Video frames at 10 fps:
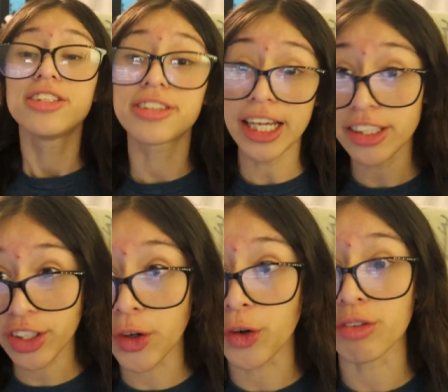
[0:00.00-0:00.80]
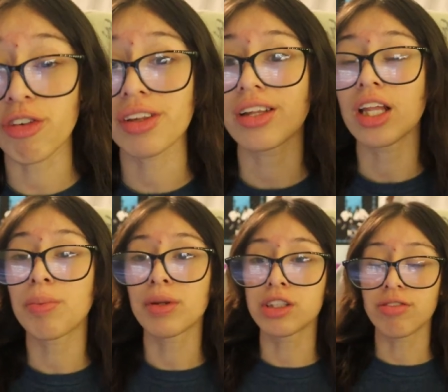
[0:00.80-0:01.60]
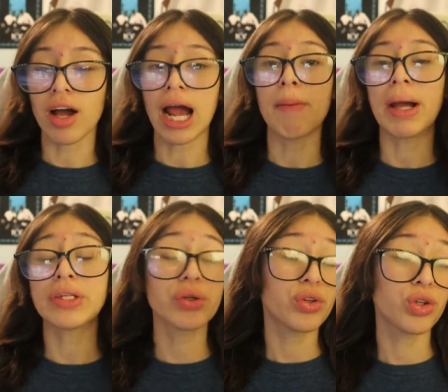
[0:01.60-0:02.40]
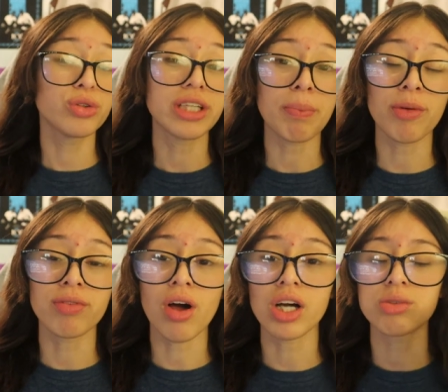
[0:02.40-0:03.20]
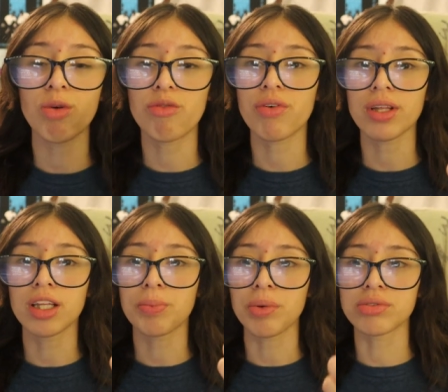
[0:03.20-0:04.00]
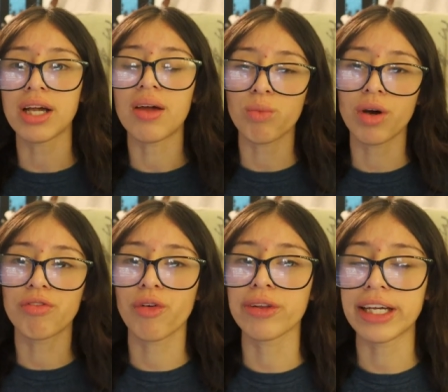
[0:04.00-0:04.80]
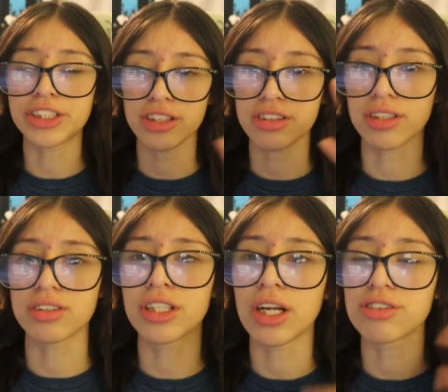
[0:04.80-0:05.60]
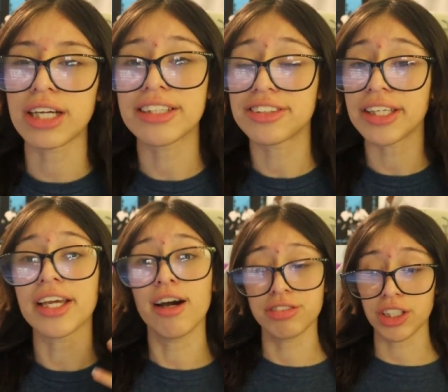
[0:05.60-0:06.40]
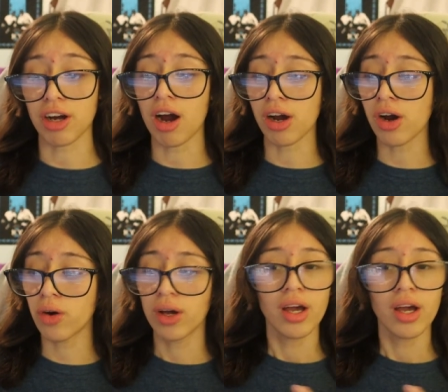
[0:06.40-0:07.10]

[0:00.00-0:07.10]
Stay tuned for the Lollapalooza vlog. I might do two separate vlogs, one for Lollapalooza and one for like just the, you know, sightseeing of Chicago.